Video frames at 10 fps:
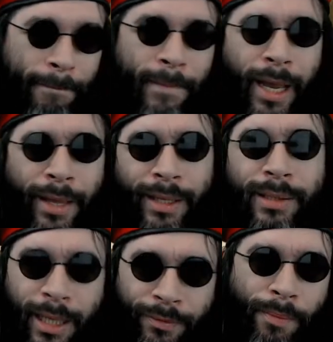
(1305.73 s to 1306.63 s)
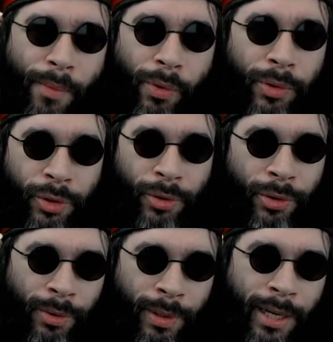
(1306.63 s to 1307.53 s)
And that's even more true
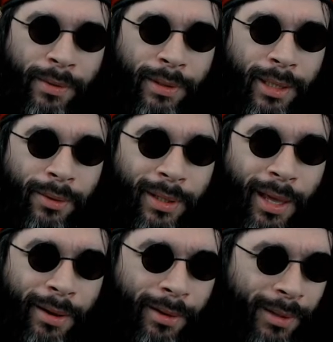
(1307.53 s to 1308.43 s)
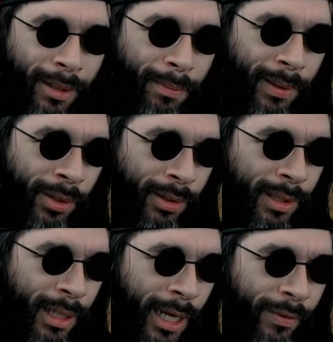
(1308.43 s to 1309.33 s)
here in the UK, I think, because
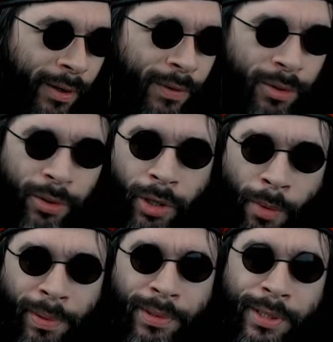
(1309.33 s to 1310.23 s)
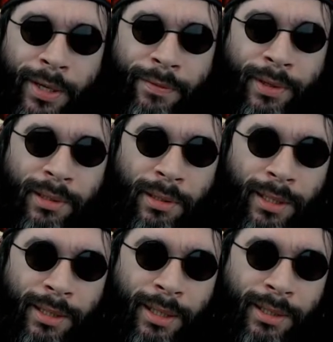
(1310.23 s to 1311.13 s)
even if you do compensate for the
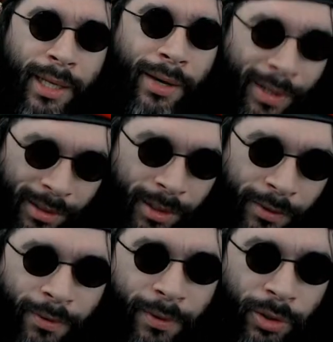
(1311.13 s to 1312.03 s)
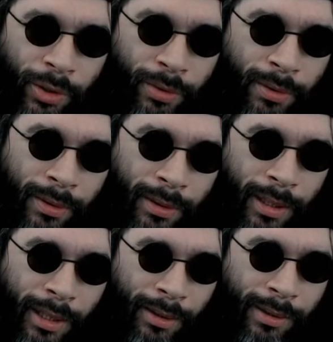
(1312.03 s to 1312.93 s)
statistics, there is a differential
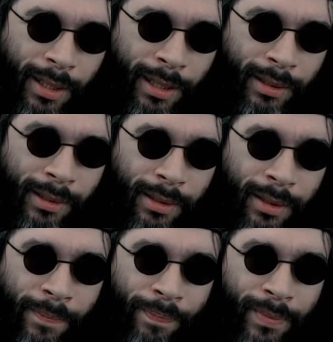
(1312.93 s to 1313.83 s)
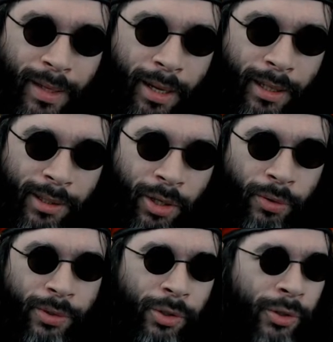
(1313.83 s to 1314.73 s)
in the States, and it's
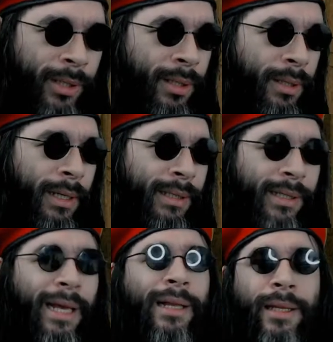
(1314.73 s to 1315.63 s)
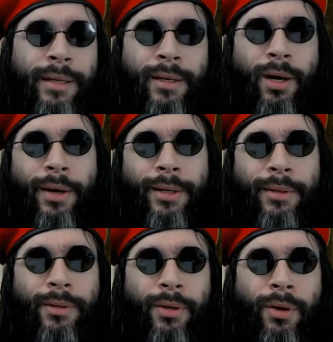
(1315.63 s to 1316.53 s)
concentrated in exactly the kind
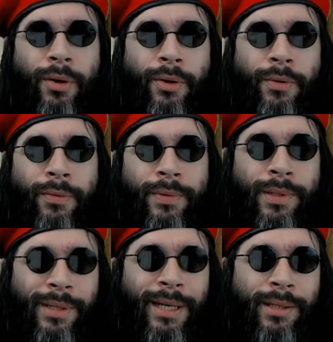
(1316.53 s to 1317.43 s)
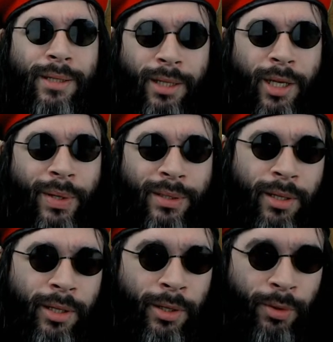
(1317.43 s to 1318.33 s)
of states in the US that
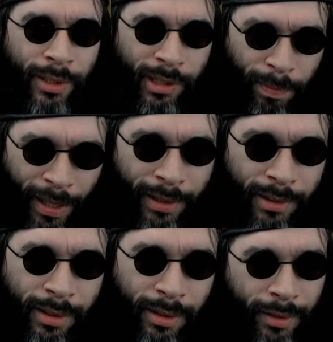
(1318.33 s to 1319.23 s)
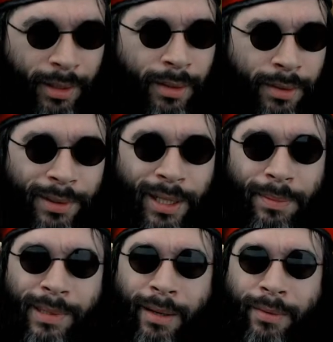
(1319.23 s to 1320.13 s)
you'd expect, the Deep
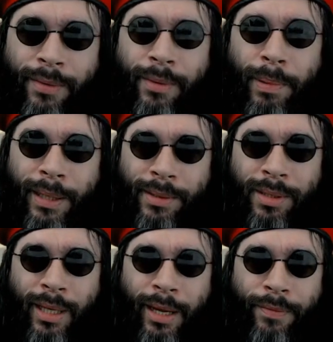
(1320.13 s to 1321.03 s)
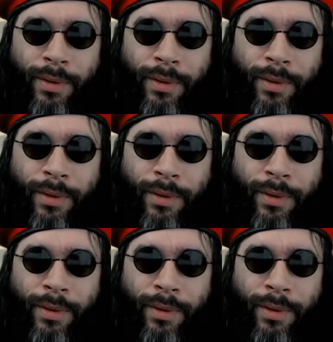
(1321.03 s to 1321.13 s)
South, the places that have